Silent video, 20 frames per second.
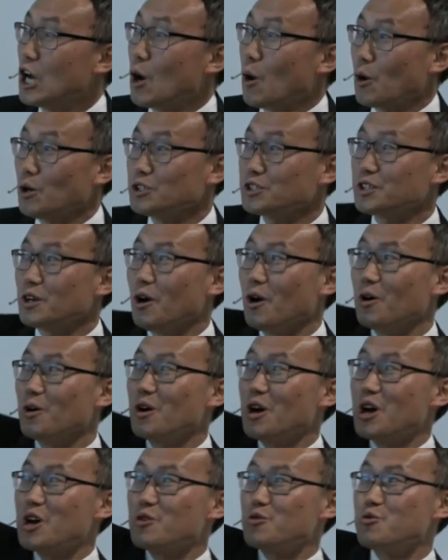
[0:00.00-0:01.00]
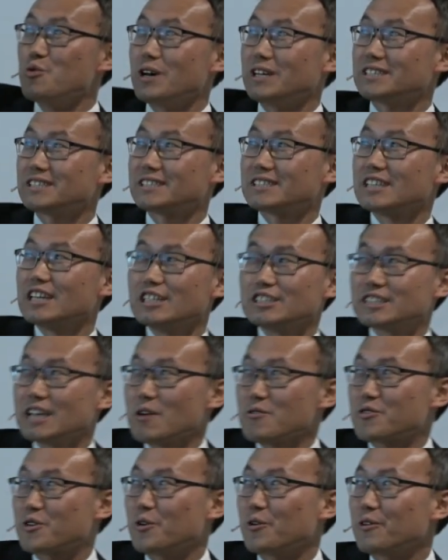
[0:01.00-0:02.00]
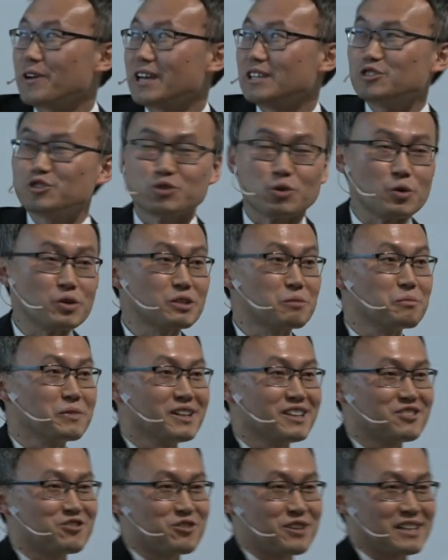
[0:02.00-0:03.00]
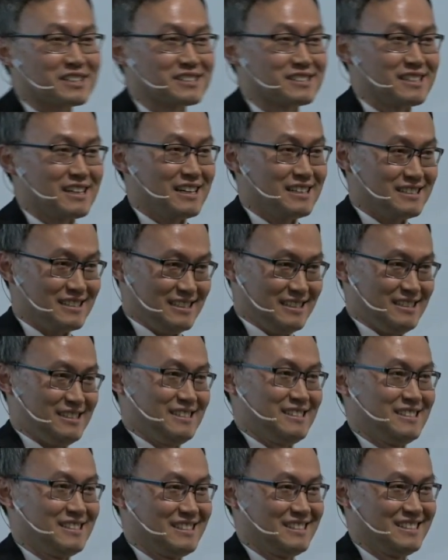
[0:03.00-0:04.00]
Also, U.S.-South Korean joint military exercises.